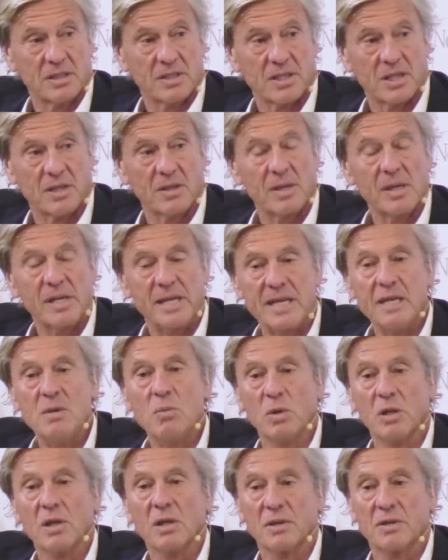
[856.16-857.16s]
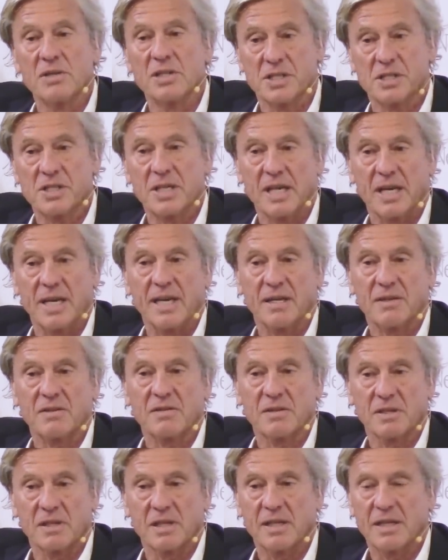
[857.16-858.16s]
So he will
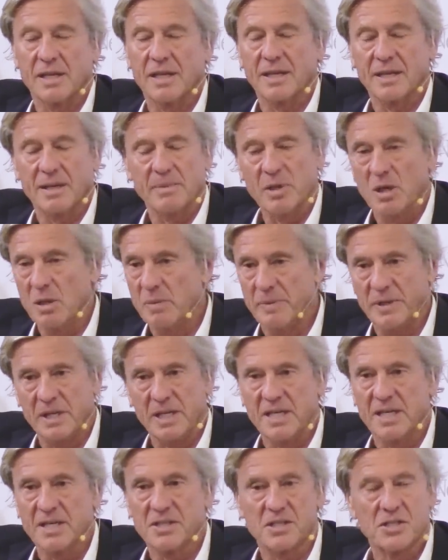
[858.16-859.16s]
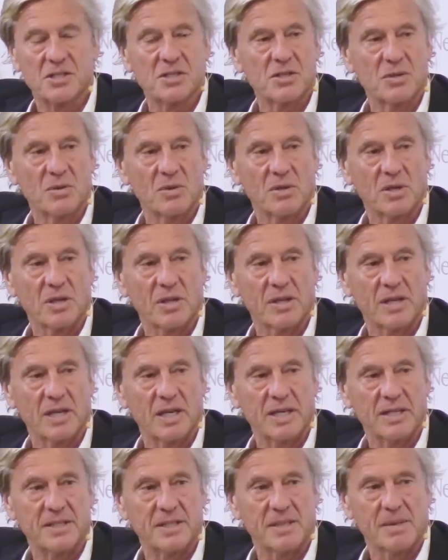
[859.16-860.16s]
disconnect, and I'm hoping he does it sooner rather
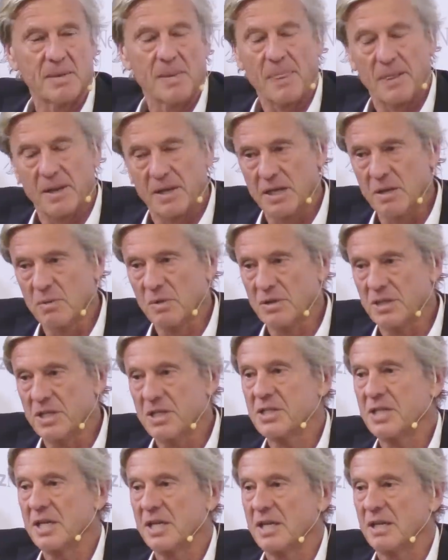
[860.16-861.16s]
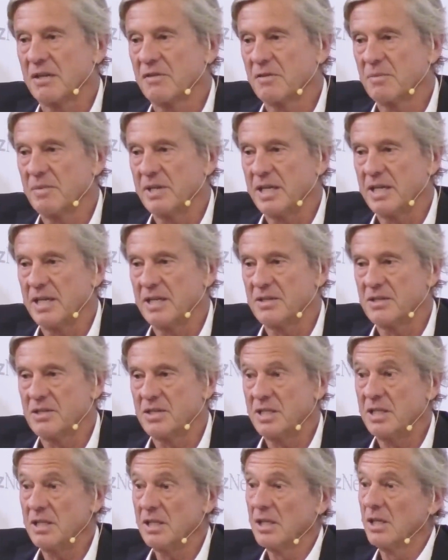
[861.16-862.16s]
than later. He will disconnect from the
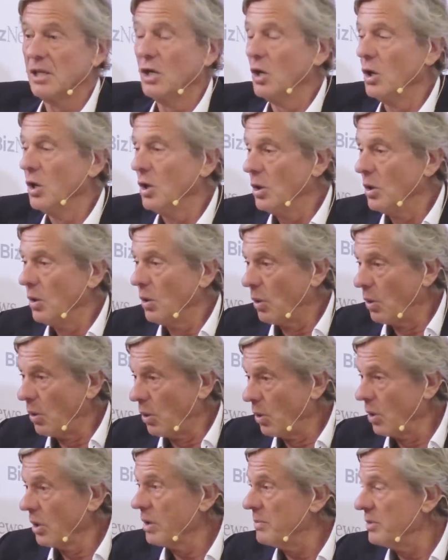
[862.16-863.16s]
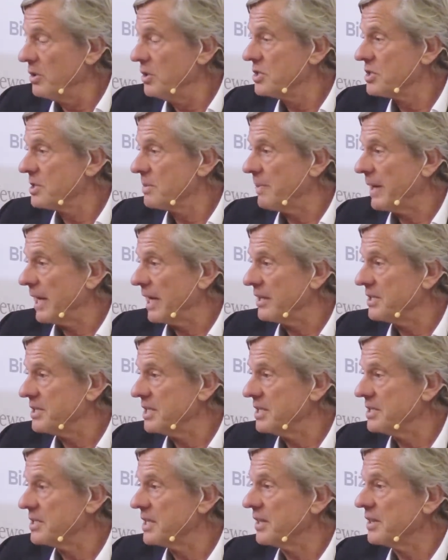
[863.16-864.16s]
ANC all the
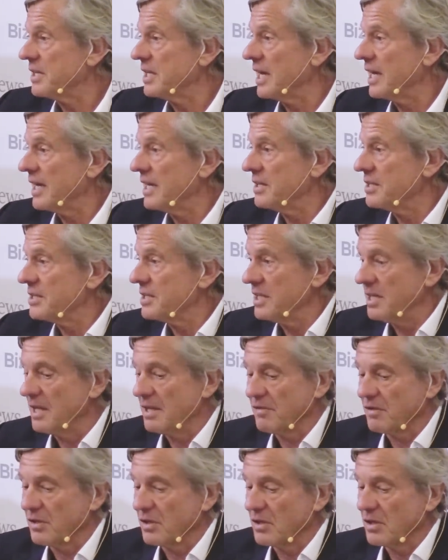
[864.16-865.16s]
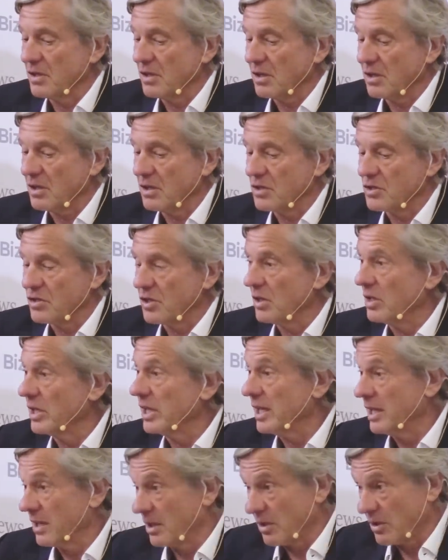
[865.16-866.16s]
municipalities that the ANC have, are
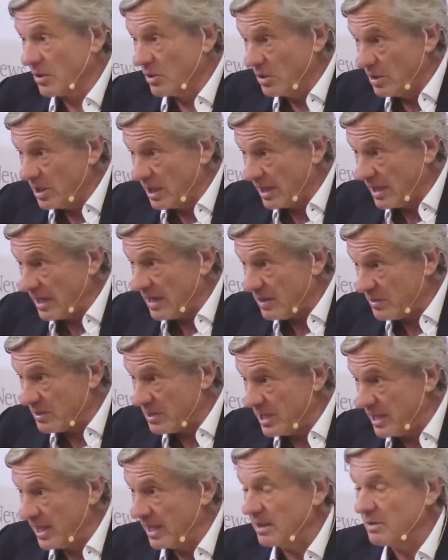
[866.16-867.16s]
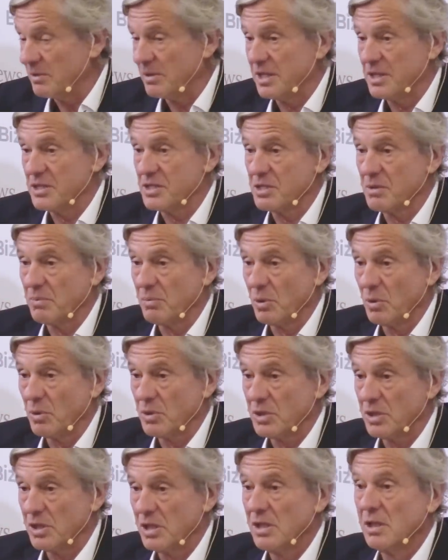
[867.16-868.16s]
controlling, including Gauteng, his
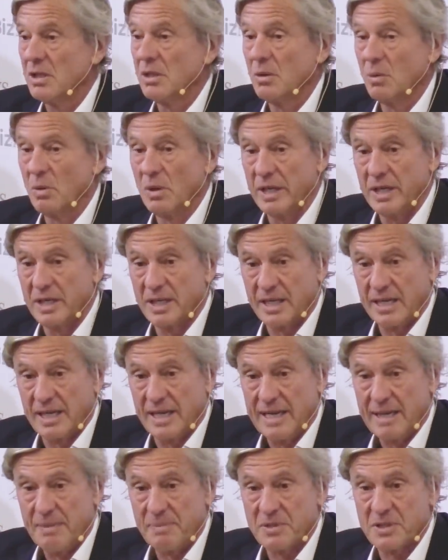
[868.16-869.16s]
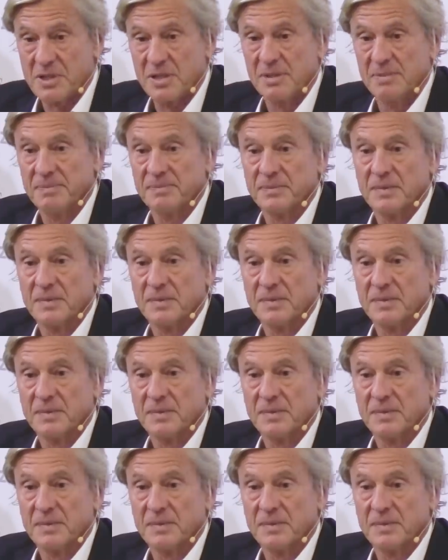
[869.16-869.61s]
support, will then collapse,